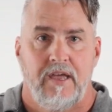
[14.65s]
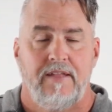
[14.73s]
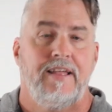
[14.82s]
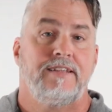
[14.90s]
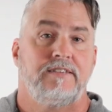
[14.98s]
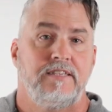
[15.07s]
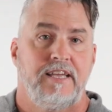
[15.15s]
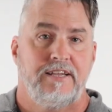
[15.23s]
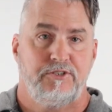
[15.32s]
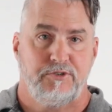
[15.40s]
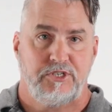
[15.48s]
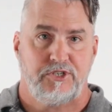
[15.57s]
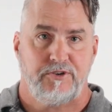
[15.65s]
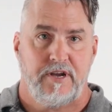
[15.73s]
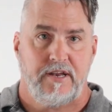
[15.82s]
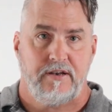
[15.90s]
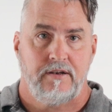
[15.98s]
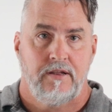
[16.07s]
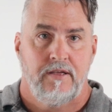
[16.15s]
and that's the edge restraint.